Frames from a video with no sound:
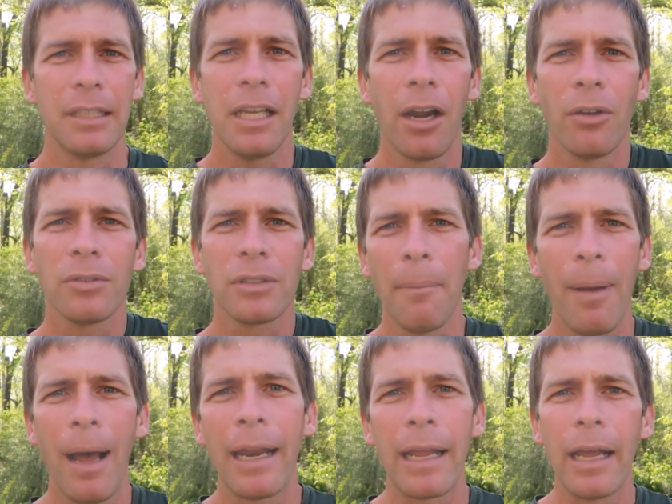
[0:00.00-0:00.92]
you know,
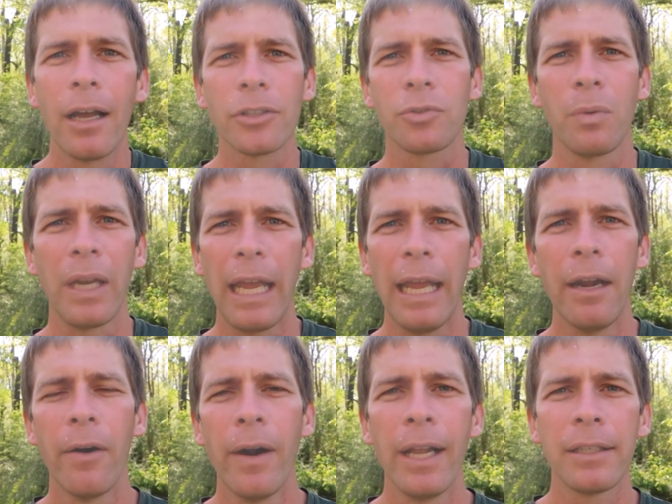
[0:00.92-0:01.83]
somebody else would
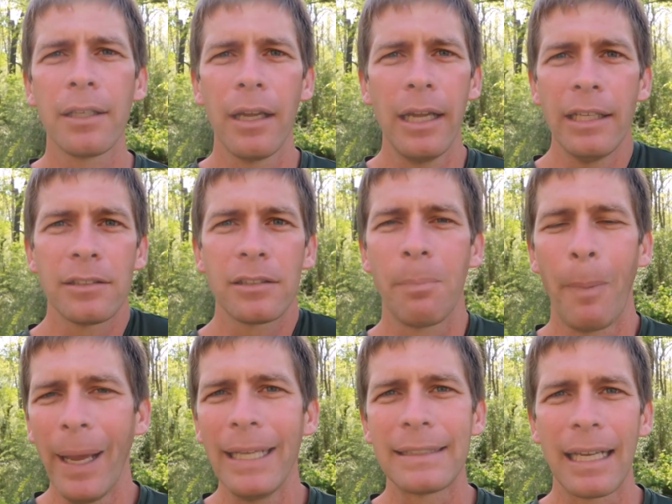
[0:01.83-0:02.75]
enter into his
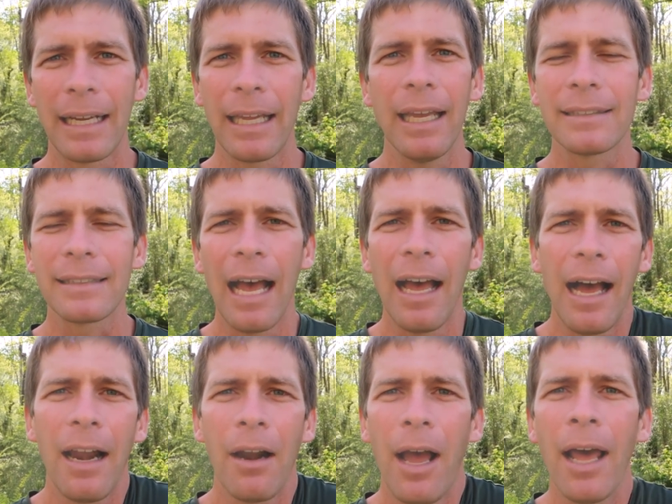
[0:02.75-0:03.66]
space, I guess. I,
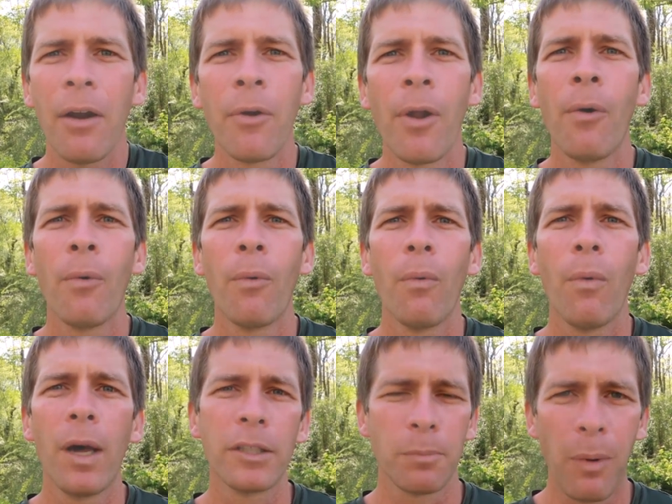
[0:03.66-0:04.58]
I, I don't know
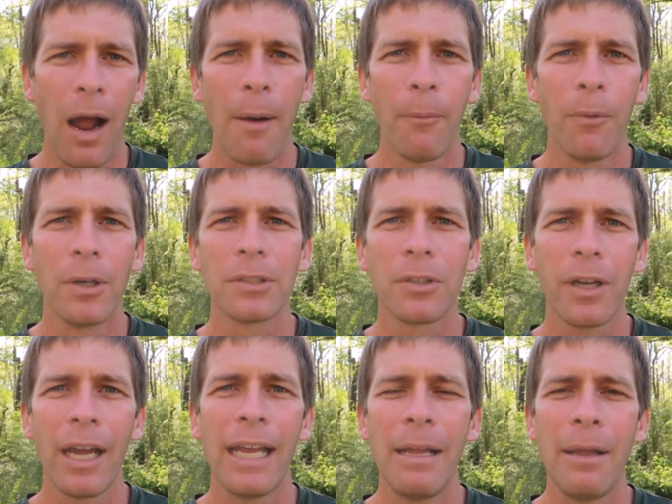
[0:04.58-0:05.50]
what his problem was,
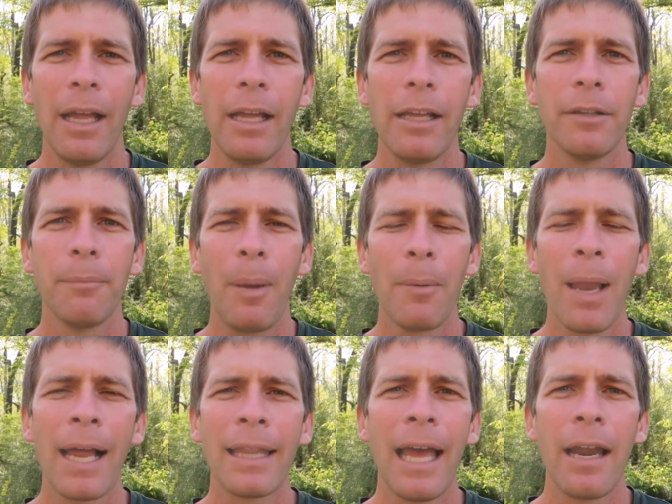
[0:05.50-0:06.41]
okay? He, he,
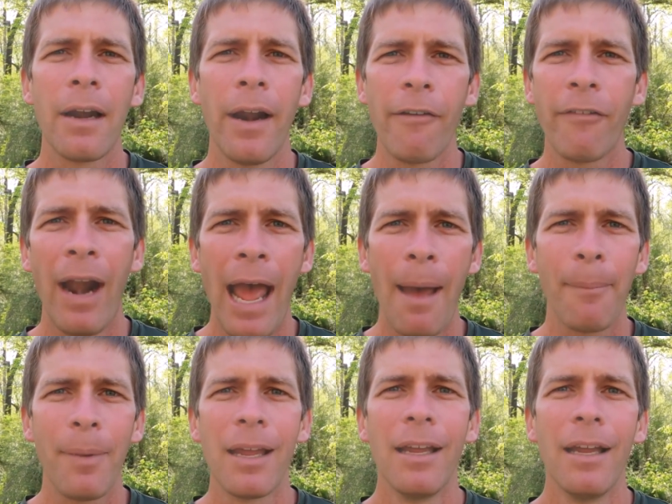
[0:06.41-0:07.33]
people like that are never
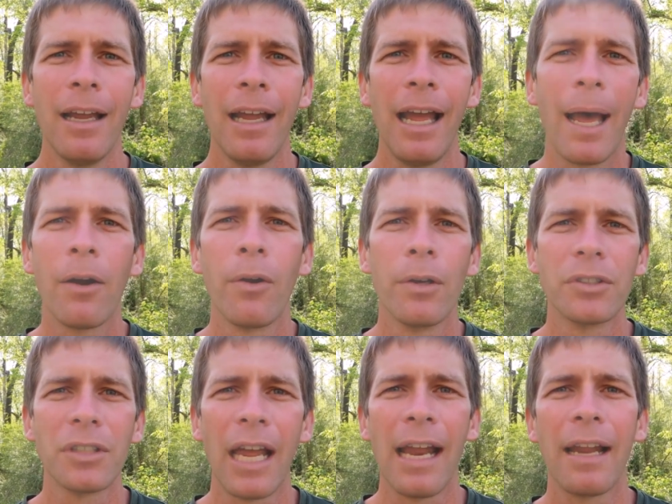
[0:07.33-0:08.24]
happy. I don't
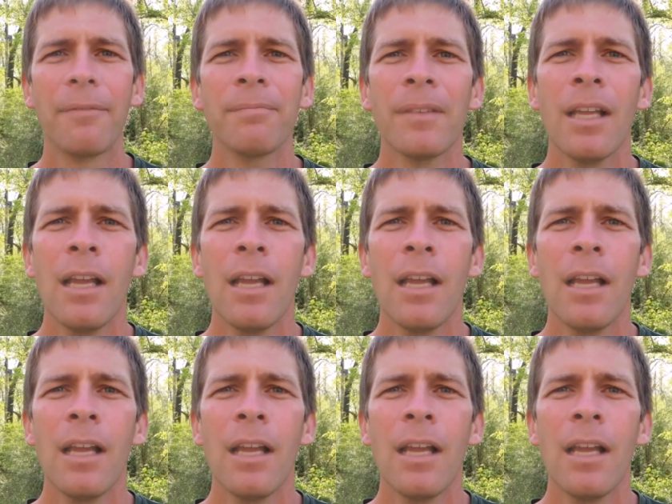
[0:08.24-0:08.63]
understand it.